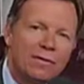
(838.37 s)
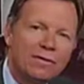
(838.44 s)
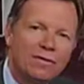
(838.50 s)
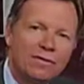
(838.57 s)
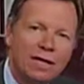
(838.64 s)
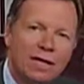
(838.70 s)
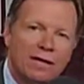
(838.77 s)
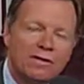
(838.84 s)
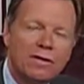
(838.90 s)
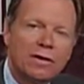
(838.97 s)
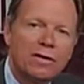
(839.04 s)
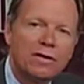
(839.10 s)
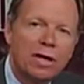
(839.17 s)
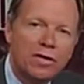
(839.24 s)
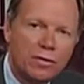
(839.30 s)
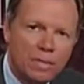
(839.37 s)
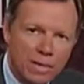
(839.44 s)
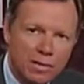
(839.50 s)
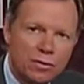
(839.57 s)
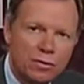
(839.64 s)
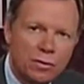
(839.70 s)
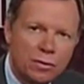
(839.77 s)
says that another
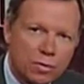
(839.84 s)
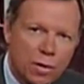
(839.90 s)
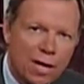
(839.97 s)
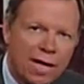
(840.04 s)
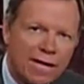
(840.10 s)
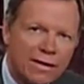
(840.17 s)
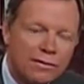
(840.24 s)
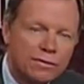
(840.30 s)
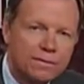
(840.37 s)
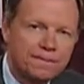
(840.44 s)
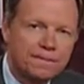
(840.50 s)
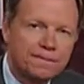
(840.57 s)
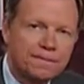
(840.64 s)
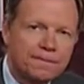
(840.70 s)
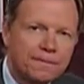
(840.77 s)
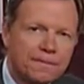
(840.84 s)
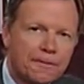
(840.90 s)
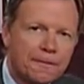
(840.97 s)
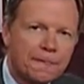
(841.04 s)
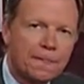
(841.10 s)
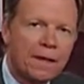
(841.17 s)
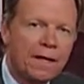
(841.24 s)
beast would rise,
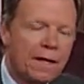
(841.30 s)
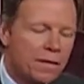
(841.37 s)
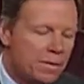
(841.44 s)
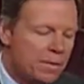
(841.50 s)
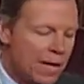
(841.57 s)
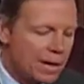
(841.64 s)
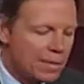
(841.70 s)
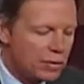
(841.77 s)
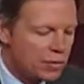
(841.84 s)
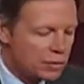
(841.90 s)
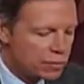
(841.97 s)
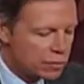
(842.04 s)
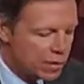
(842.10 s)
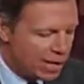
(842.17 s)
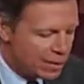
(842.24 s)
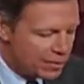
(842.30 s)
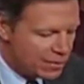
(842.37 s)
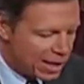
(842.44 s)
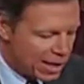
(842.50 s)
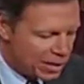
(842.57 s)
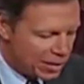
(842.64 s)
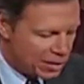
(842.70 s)
and the Bible describes
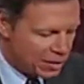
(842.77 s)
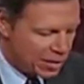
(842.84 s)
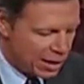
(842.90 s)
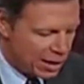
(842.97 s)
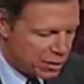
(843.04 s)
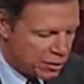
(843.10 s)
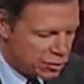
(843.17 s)
that in Daniel